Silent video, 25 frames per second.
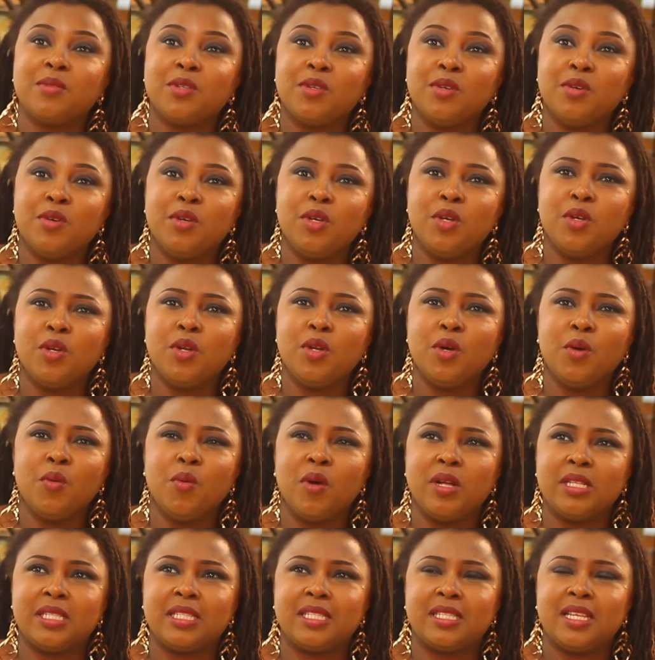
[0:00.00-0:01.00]
you. You know
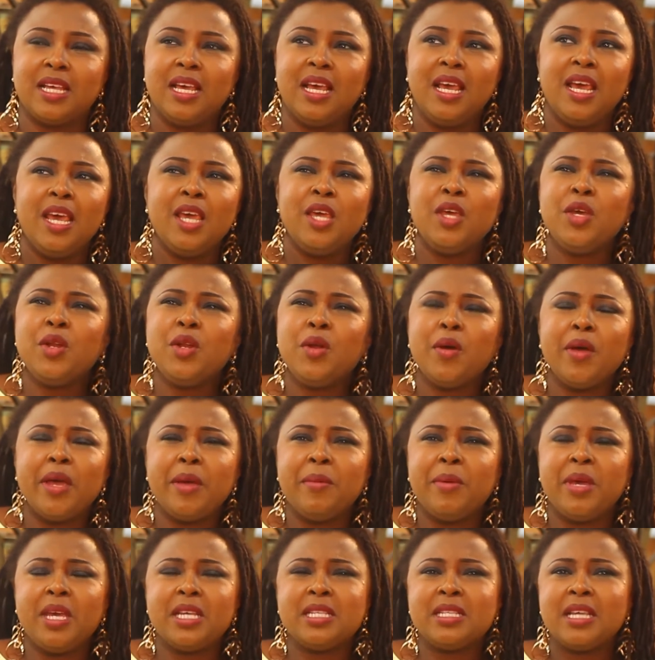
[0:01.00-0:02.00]
what? You know
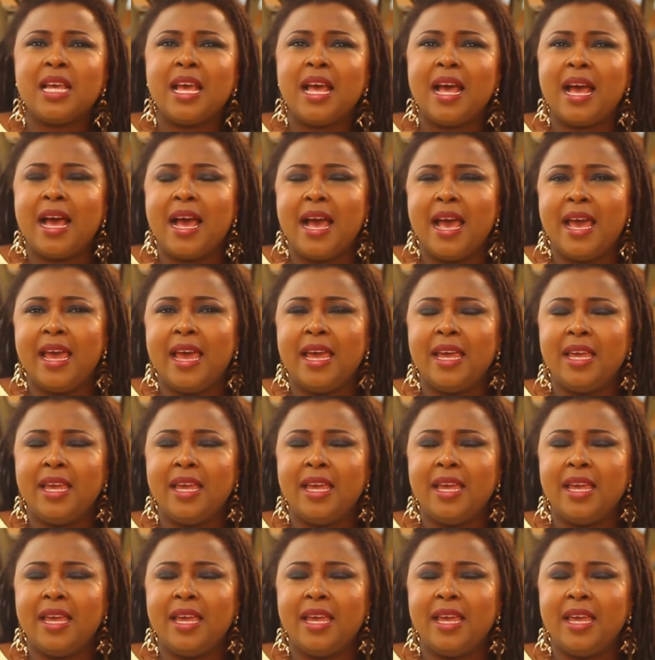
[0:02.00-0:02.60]
because I,